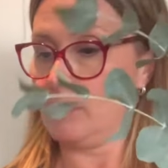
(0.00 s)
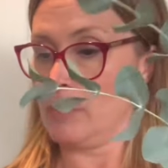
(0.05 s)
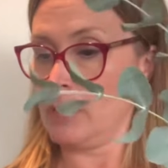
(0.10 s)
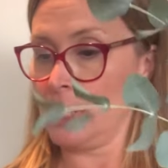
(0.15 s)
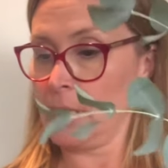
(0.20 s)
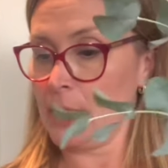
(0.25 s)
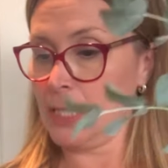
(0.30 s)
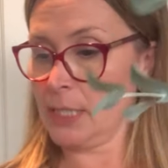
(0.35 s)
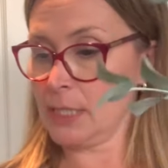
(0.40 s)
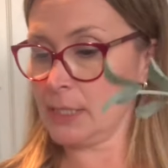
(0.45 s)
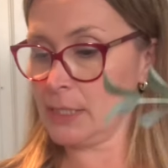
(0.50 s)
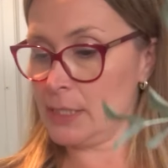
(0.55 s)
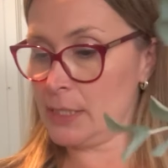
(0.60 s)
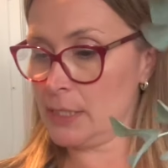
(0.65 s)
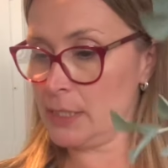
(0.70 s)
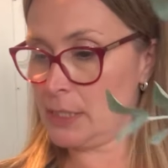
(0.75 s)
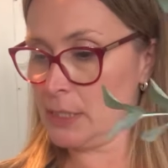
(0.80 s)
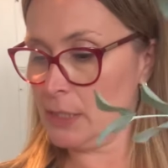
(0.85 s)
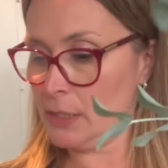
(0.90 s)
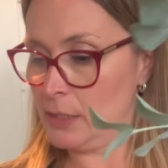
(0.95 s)
my
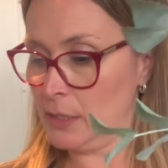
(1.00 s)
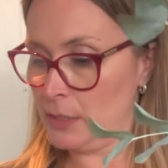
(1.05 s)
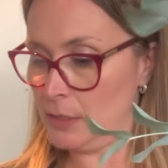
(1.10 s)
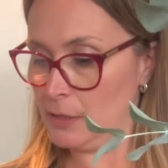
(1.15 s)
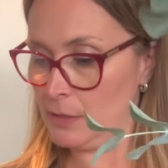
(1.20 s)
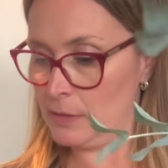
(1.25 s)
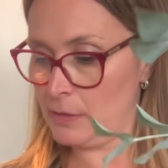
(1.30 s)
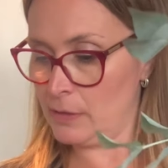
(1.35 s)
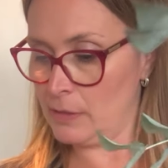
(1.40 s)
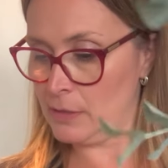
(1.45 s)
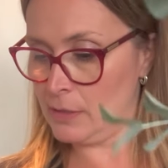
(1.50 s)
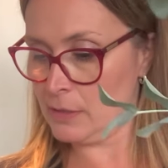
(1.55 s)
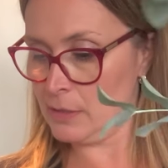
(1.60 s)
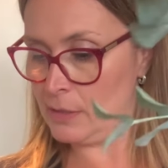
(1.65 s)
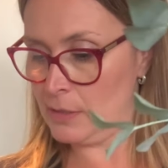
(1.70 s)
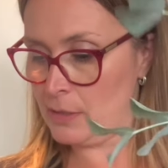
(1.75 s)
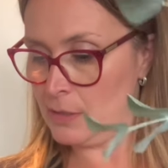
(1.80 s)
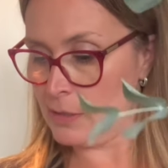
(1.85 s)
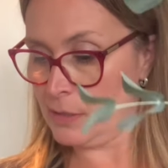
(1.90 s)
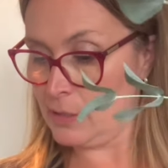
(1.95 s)
next
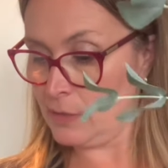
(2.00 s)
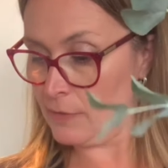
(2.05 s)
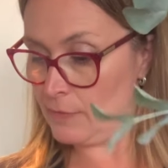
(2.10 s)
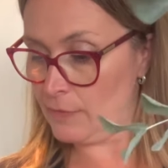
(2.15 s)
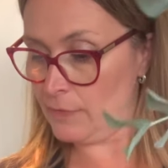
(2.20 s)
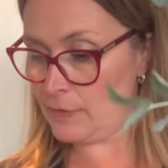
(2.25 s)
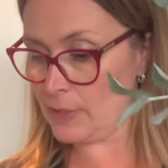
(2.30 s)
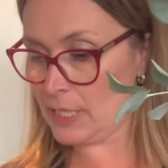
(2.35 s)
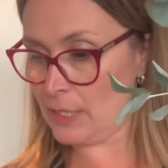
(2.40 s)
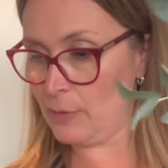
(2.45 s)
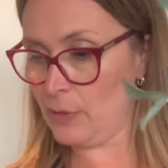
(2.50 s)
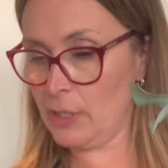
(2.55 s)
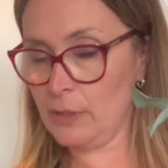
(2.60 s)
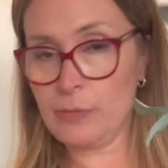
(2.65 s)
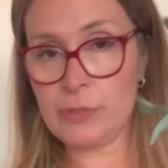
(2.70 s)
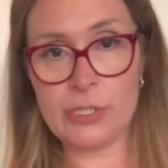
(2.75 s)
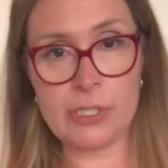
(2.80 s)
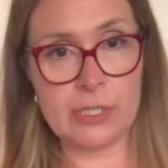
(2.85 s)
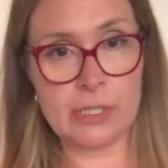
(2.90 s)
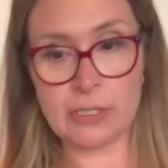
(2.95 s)
flower,
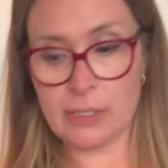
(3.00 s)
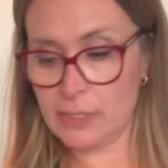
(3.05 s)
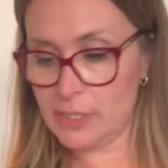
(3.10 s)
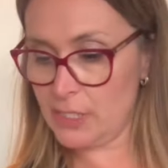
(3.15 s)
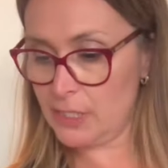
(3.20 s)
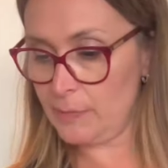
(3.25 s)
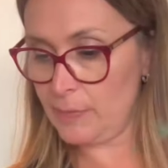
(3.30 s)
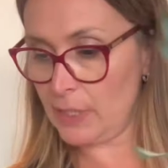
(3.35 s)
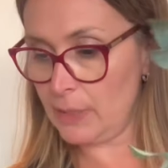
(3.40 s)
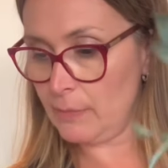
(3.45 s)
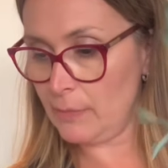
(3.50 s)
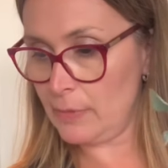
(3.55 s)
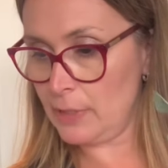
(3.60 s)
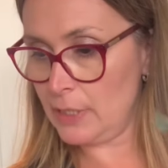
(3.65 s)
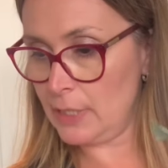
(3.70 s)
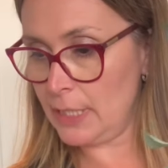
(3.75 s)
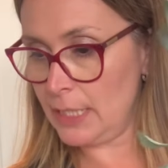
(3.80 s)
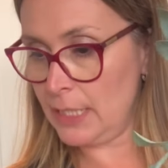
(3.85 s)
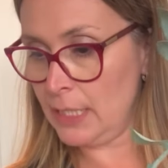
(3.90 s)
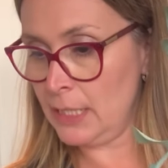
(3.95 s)
which is going to be
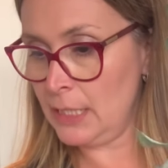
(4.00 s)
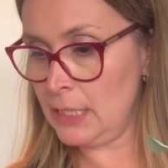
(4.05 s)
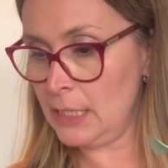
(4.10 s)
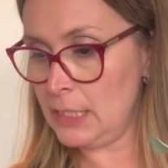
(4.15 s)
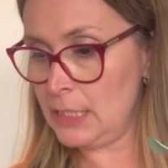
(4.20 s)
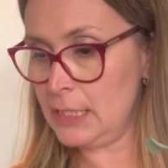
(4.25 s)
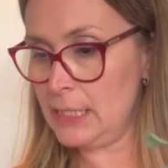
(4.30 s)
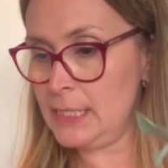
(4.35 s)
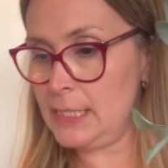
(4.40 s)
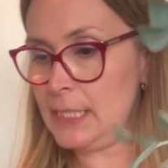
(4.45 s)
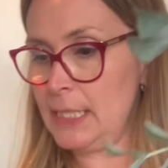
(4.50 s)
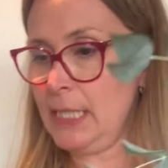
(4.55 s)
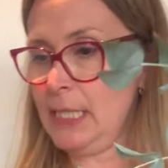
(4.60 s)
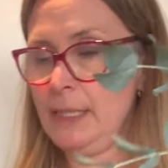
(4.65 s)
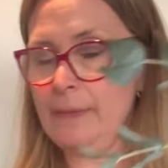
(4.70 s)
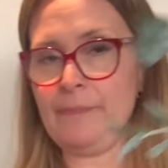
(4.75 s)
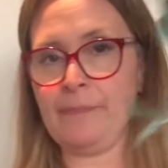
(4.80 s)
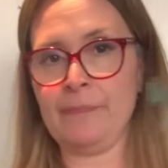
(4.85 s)
my Lizzie.